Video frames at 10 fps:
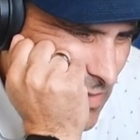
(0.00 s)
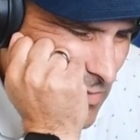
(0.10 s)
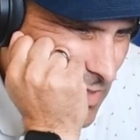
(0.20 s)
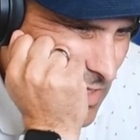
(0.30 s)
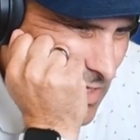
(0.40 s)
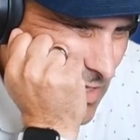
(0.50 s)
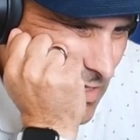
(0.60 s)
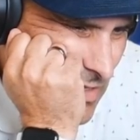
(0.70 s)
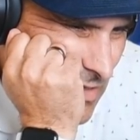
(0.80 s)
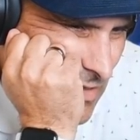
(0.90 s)
what we're gonna
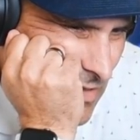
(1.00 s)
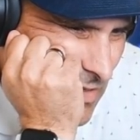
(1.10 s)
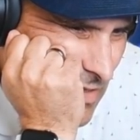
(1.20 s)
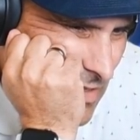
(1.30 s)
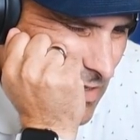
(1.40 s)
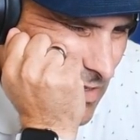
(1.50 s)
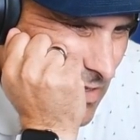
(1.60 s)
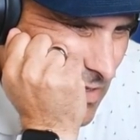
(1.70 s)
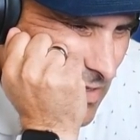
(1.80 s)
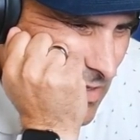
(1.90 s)
do.
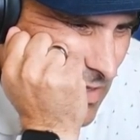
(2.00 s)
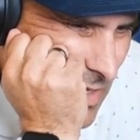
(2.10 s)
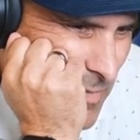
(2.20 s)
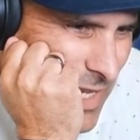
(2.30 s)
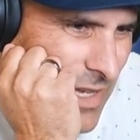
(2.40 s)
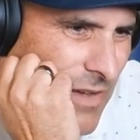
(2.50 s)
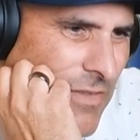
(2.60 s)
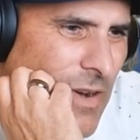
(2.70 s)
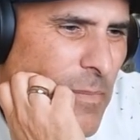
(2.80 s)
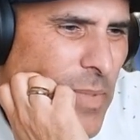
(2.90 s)
That might cover
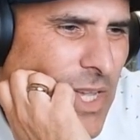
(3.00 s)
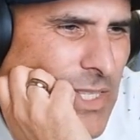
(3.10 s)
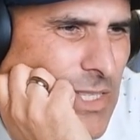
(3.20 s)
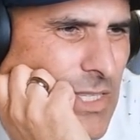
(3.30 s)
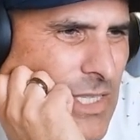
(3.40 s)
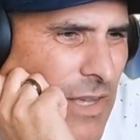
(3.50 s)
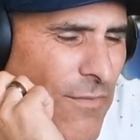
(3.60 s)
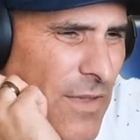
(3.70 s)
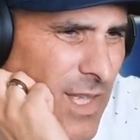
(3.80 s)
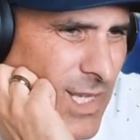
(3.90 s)
our bases, because I
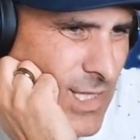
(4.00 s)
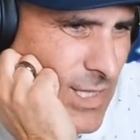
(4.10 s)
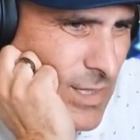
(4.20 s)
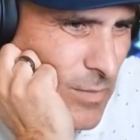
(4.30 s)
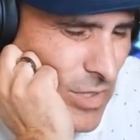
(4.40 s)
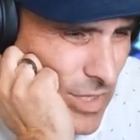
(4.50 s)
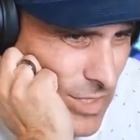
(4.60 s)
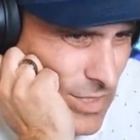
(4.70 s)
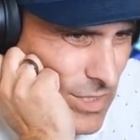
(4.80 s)
feel like he's gonna play as